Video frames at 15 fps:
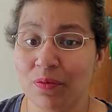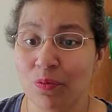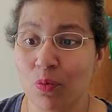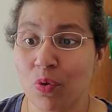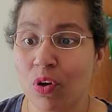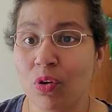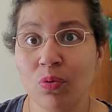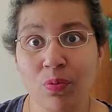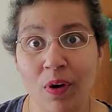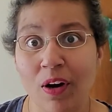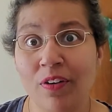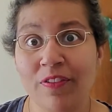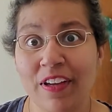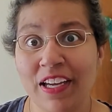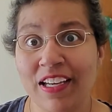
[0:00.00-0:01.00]
wool
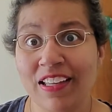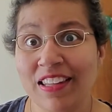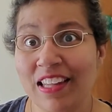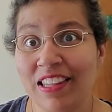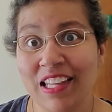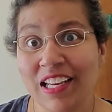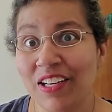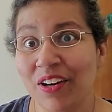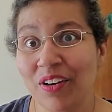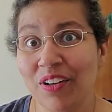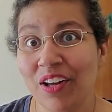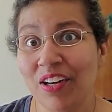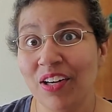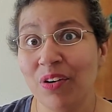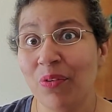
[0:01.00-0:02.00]
roving that they no
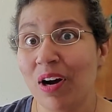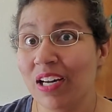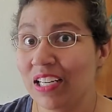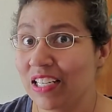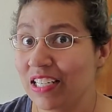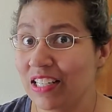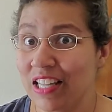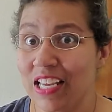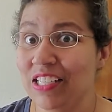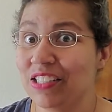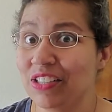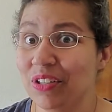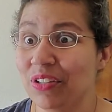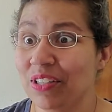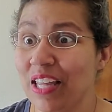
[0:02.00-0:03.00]
longer wanted, and they
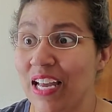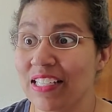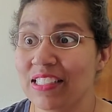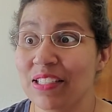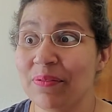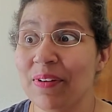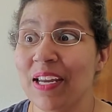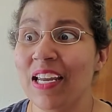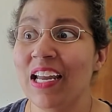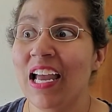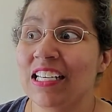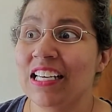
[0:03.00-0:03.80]
sold that to me.